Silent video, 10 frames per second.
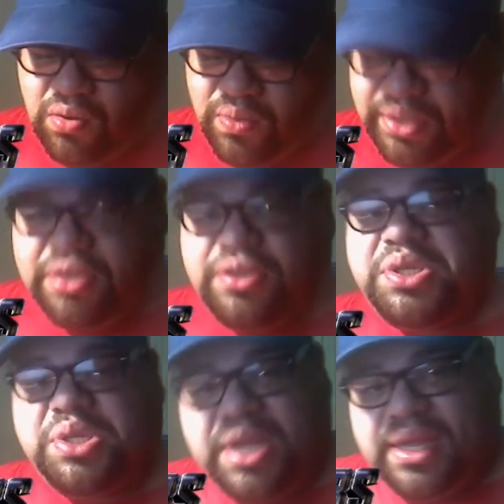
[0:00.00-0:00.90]
really good
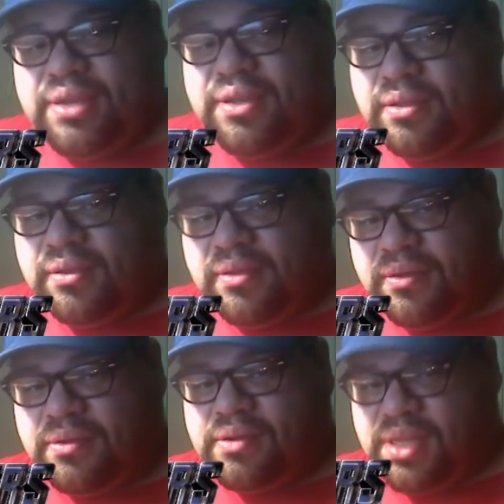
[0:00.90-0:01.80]
shit
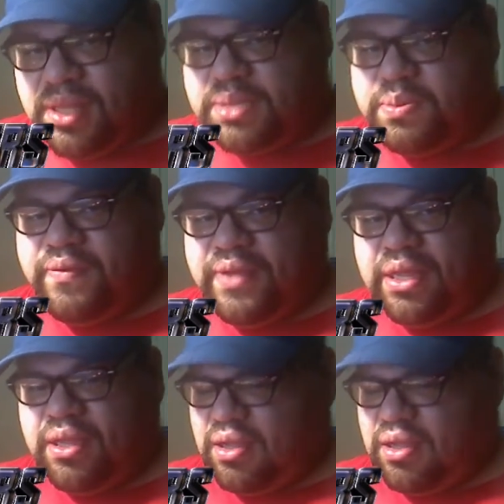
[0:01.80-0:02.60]
in this movie.